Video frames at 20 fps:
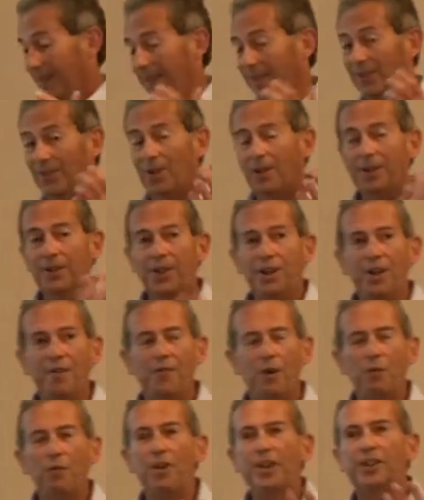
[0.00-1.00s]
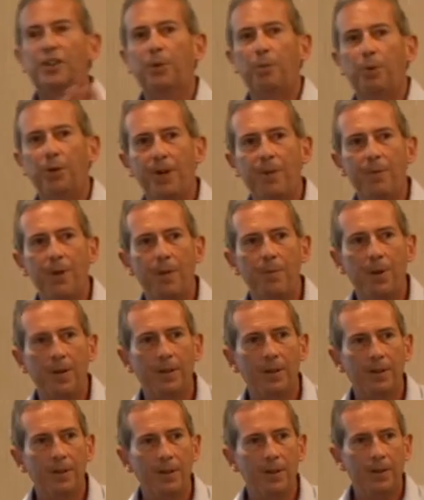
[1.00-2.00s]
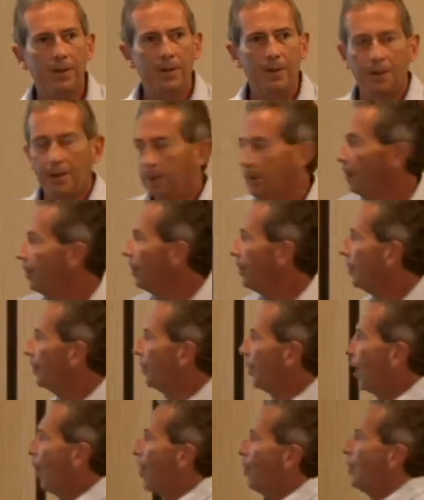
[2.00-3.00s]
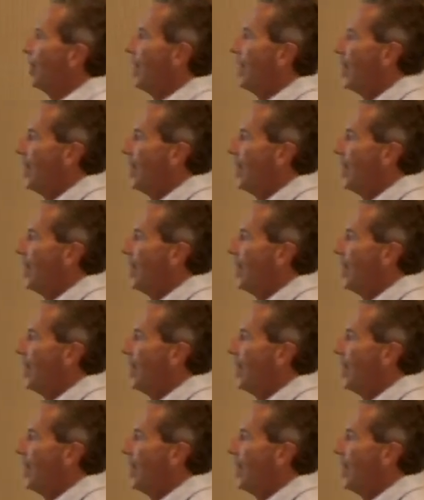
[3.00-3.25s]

this idea of a risk premium. So,